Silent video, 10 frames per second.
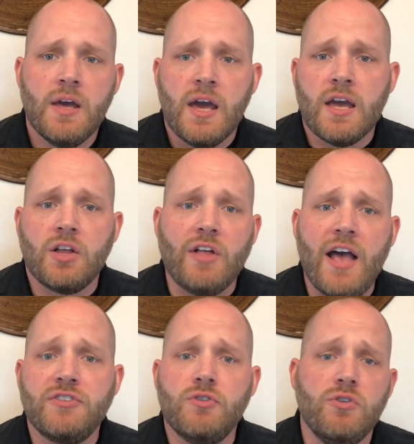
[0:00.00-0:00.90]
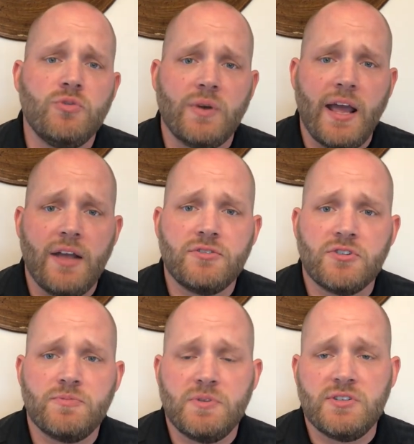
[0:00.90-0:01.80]
In class, students would answer
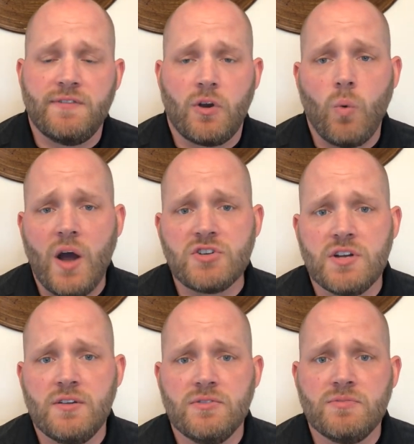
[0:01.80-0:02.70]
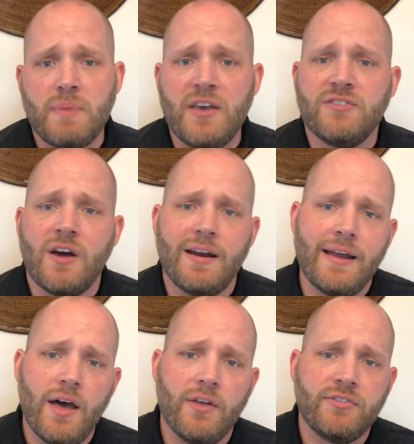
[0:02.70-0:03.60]
specific questions based on
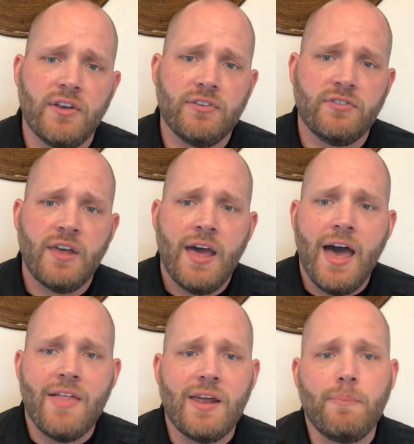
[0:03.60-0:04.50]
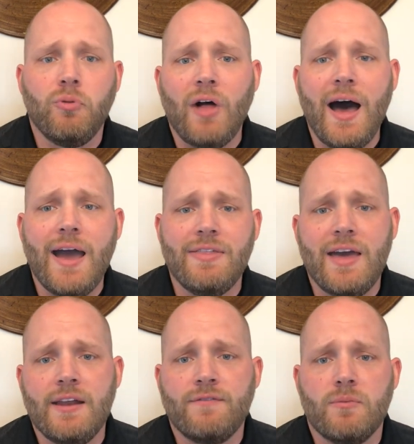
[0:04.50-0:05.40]
analysis and then apply
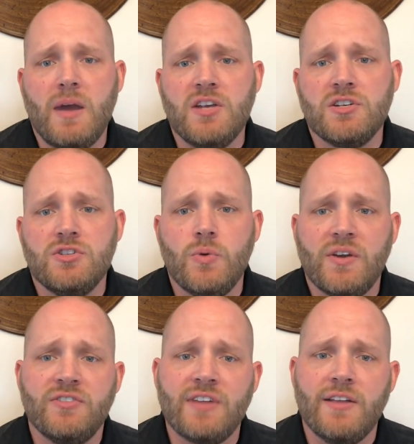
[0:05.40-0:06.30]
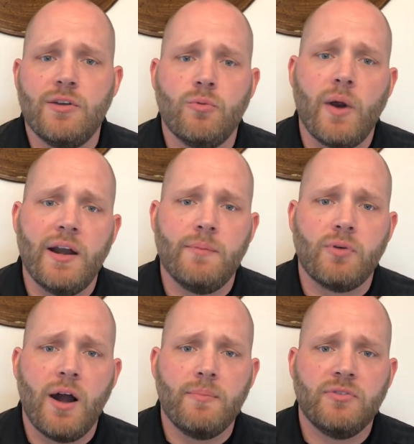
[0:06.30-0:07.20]
that information to extended writing
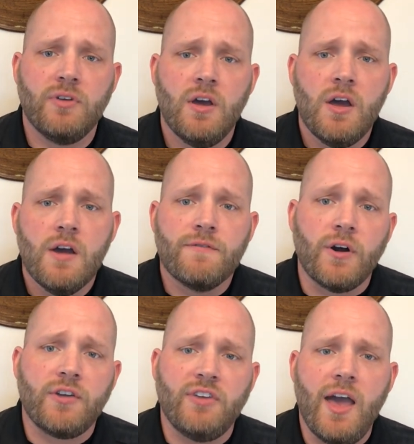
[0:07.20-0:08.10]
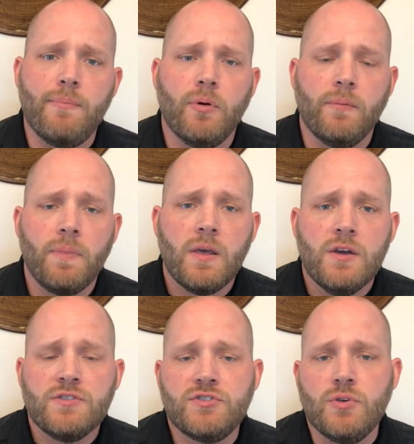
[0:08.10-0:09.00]
prompts. For example,
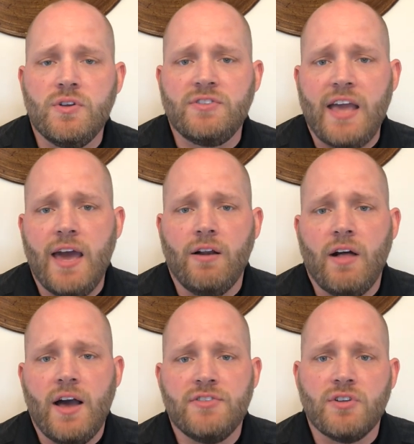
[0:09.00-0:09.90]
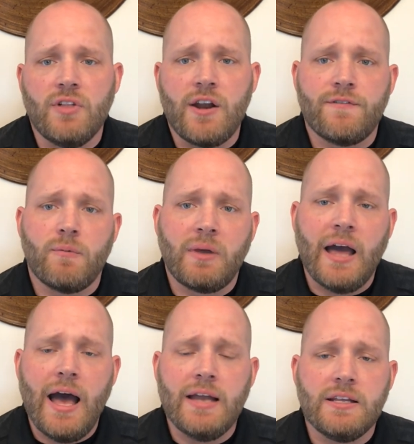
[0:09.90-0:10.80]
students analyzed a letter from
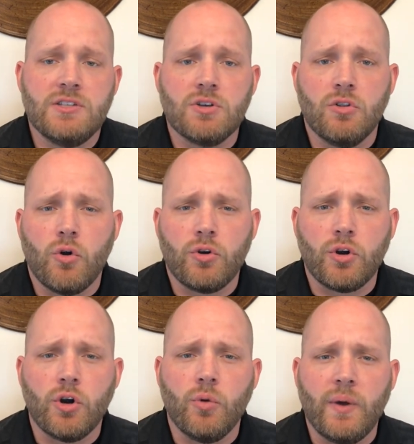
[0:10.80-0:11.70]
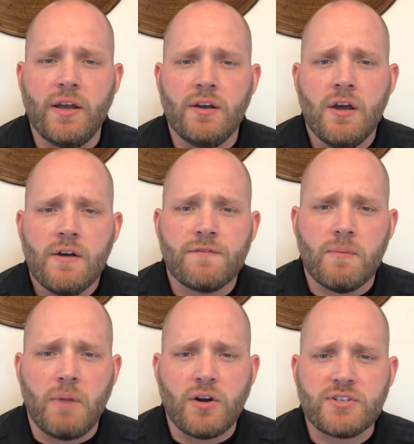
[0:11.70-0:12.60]
Gandhi to Lord Irwin from
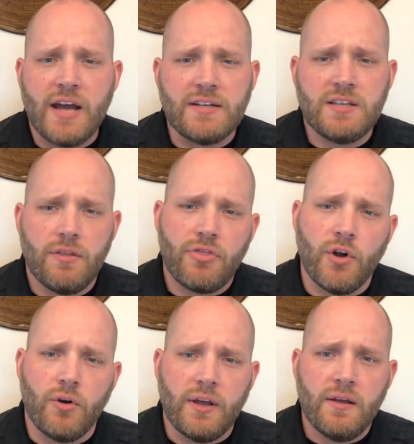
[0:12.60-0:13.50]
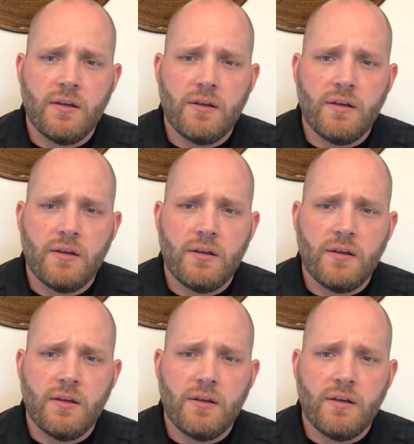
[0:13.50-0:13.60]
March 1930.